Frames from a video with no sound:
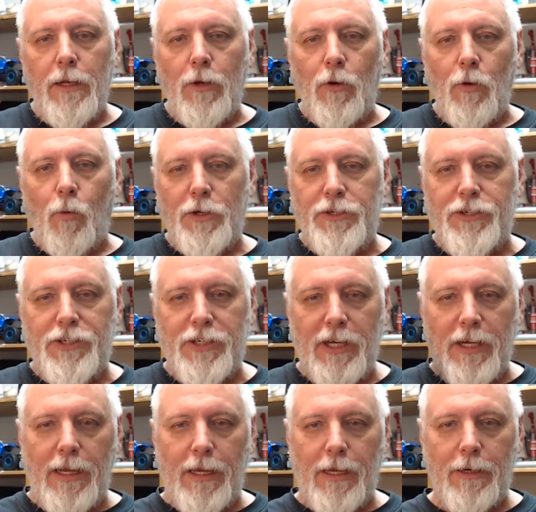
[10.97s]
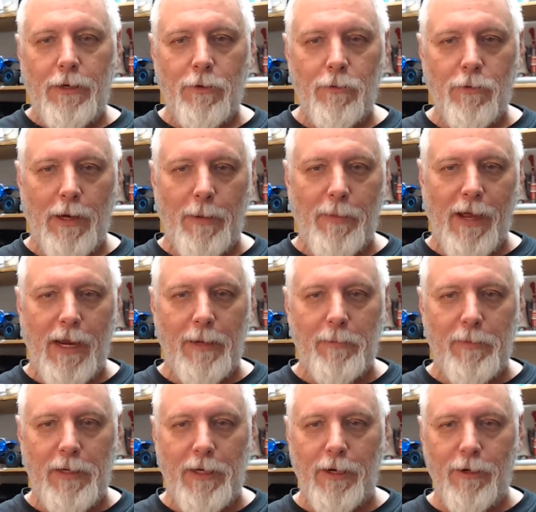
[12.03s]
What you see right behind
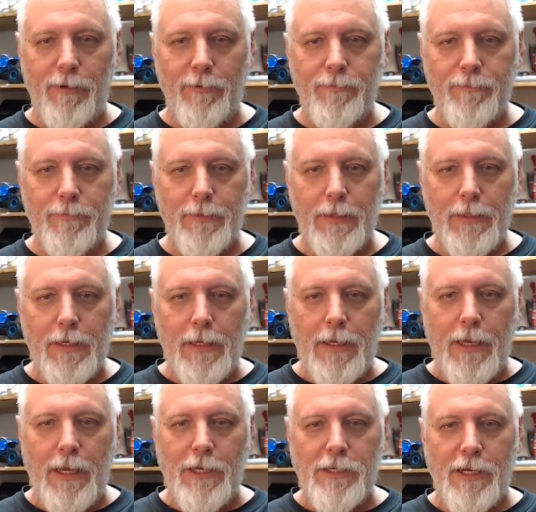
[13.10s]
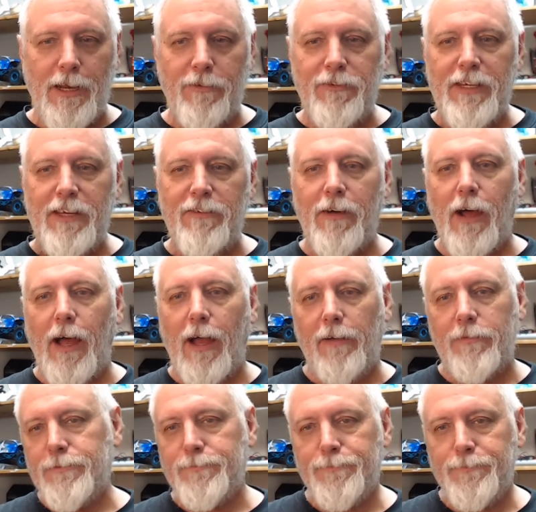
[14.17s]
me here is an FT5.
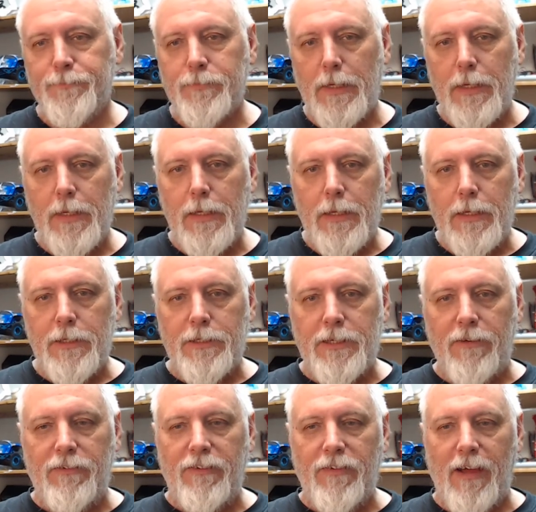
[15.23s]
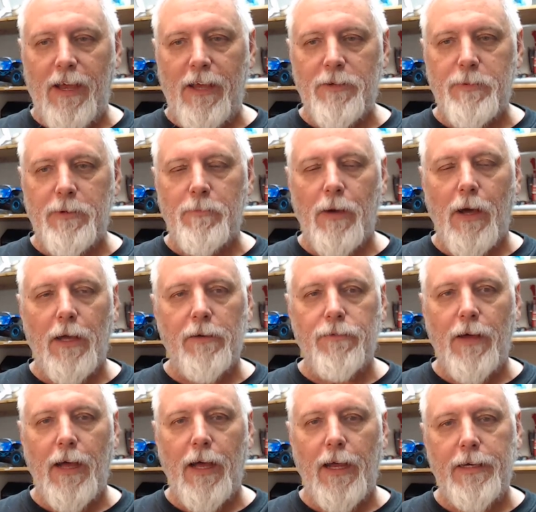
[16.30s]
This FT5 has been
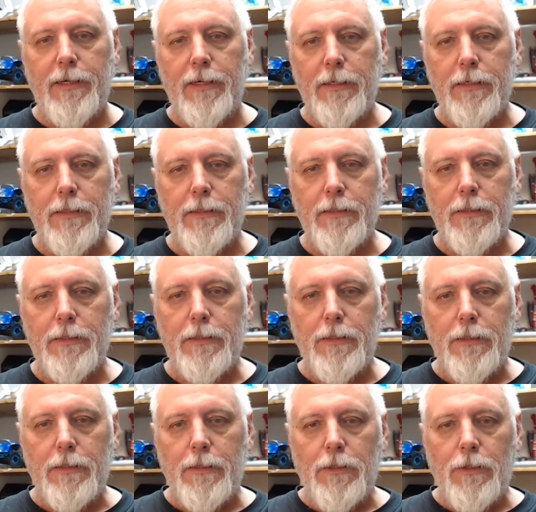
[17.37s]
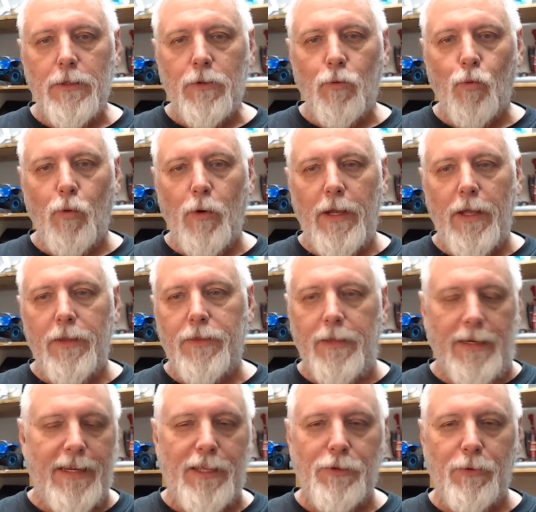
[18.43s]
modified with
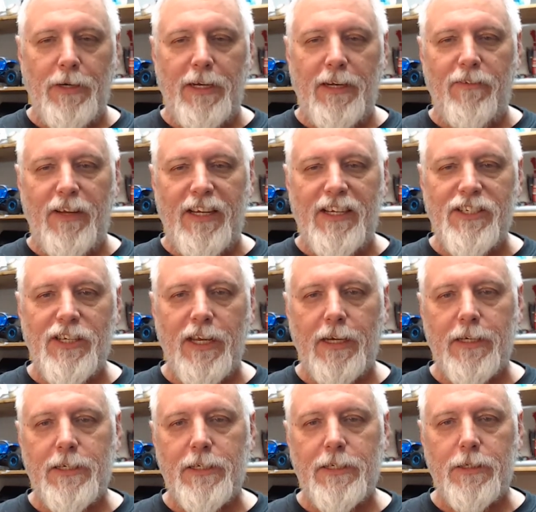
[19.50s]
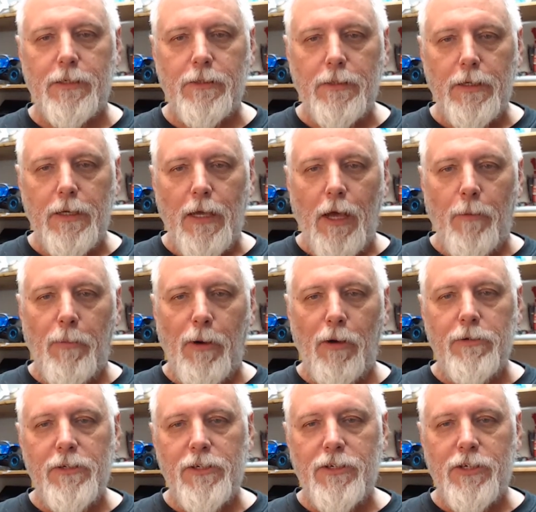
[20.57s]
E3D V6,
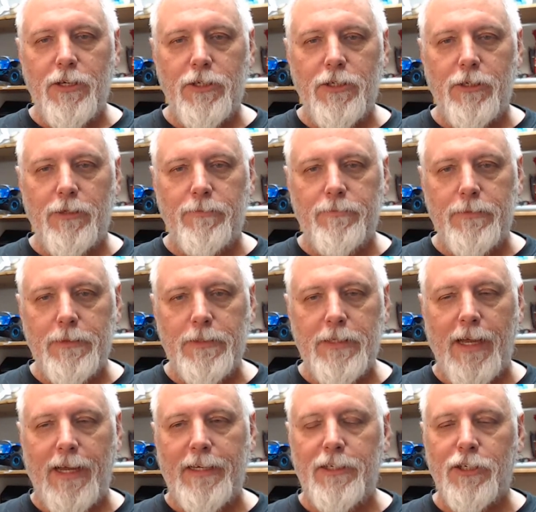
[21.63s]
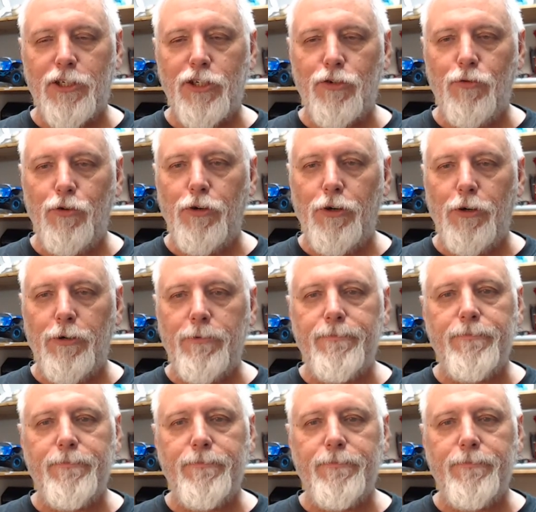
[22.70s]
Bowden system, Titan Extruder,